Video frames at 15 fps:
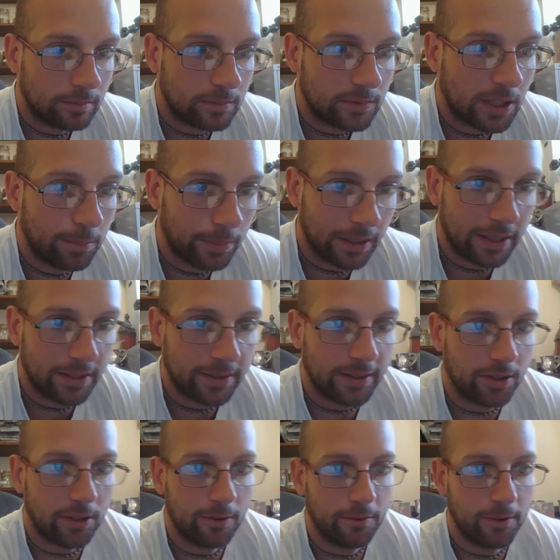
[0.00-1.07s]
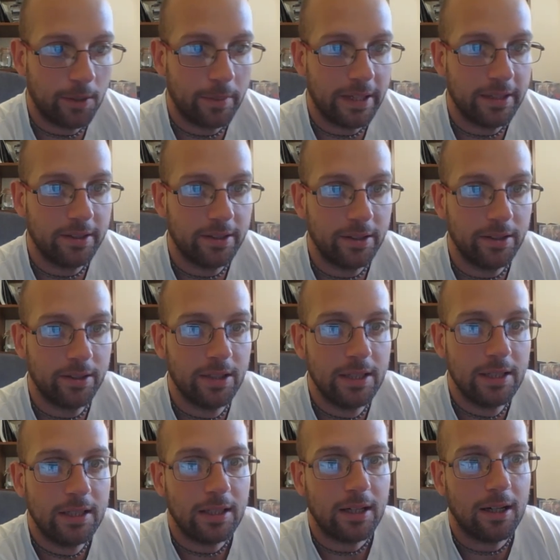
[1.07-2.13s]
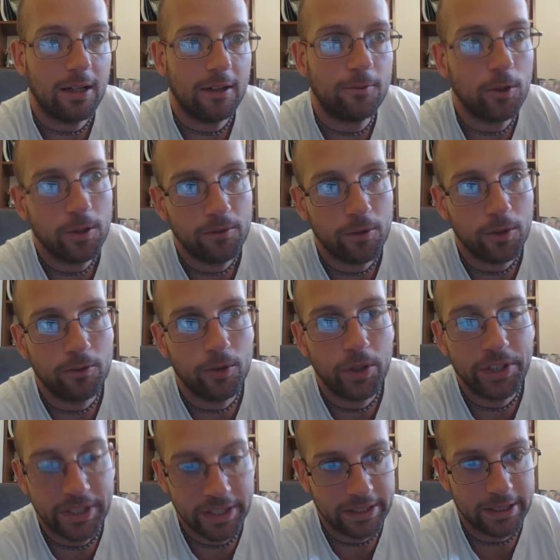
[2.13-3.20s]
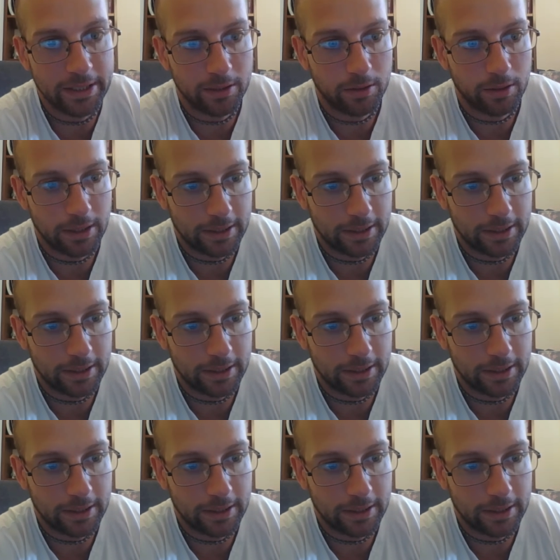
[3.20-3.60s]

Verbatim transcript: Templars into the Freemasons. 1444 didn't need